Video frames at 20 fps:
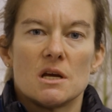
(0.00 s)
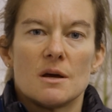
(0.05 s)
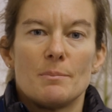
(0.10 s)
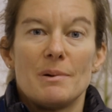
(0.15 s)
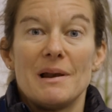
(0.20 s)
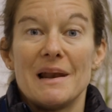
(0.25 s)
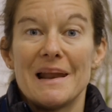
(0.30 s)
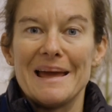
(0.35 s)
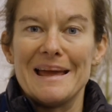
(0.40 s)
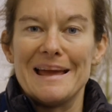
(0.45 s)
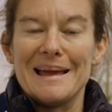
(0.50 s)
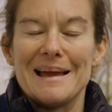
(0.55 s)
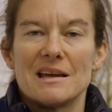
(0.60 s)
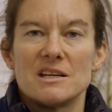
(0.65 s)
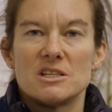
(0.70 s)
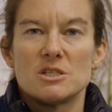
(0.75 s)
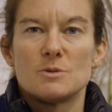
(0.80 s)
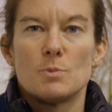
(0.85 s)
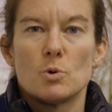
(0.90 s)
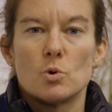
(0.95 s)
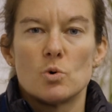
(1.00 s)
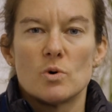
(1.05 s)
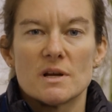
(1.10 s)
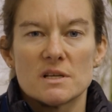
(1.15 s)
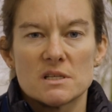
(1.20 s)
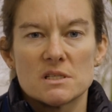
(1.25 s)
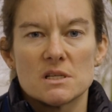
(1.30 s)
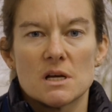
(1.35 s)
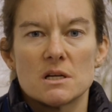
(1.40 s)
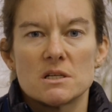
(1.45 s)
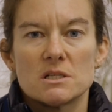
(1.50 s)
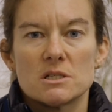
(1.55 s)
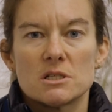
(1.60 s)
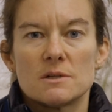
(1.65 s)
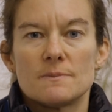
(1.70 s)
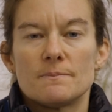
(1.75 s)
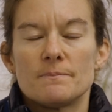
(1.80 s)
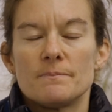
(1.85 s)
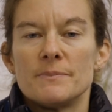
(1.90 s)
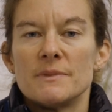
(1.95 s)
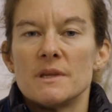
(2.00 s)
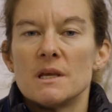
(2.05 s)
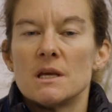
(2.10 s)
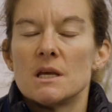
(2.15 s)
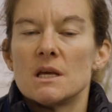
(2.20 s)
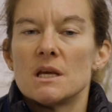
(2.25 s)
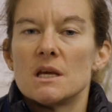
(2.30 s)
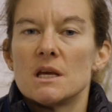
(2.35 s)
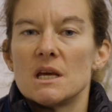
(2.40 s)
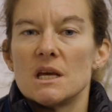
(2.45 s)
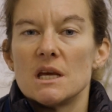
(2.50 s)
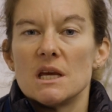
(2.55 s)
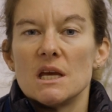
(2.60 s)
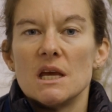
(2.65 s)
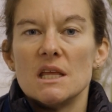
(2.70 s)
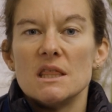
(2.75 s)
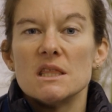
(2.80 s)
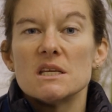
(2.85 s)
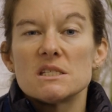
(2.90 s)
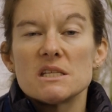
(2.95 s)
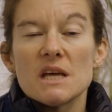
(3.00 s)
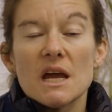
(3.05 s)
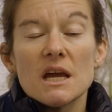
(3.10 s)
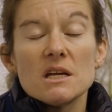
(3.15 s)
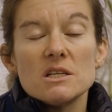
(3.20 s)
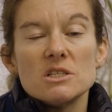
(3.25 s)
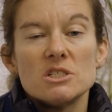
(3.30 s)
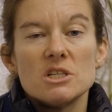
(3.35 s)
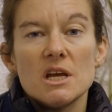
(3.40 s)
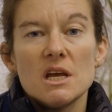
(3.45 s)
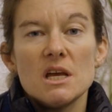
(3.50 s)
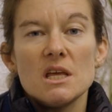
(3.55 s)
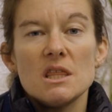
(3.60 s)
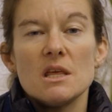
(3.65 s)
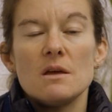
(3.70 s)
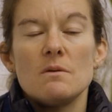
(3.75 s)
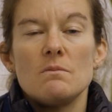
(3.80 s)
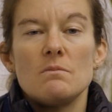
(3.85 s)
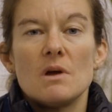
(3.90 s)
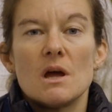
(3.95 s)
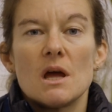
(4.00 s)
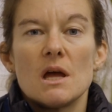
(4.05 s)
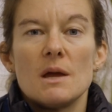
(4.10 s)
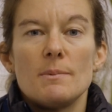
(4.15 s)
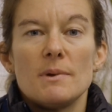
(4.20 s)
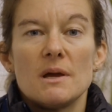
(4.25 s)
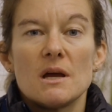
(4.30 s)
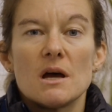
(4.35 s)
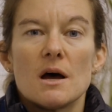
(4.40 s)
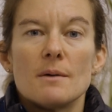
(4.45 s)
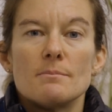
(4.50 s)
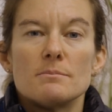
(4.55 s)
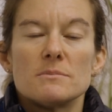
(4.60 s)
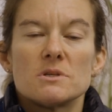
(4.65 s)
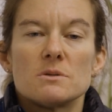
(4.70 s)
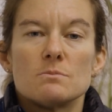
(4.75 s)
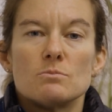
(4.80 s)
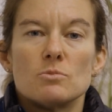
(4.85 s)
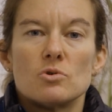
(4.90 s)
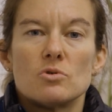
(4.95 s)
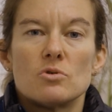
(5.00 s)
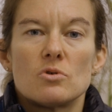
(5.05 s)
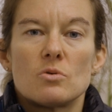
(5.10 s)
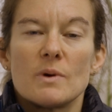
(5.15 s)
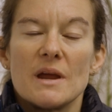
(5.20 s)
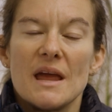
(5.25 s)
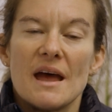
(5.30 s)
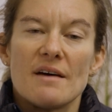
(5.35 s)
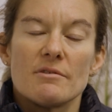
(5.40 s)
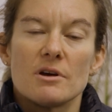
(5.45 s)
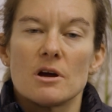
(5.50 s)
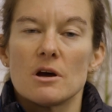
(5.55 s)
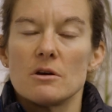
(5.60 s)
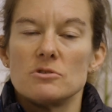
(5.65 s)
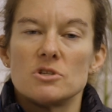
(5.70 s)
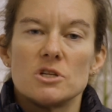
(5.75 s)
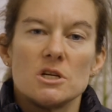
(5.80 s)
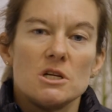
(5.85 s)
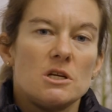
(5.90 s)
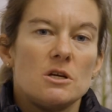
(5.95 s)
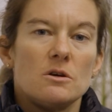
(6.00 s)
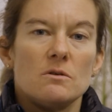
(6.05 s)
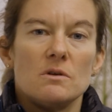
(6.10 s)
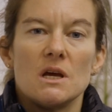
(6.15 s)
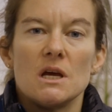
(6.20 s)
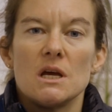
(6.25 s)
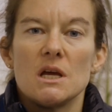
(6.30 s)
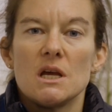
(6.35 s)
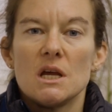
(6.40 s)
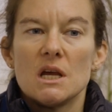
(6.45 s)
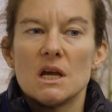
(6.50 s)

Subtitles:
playing a sport as such. In the second year, then it becomes more, we have a coaching unit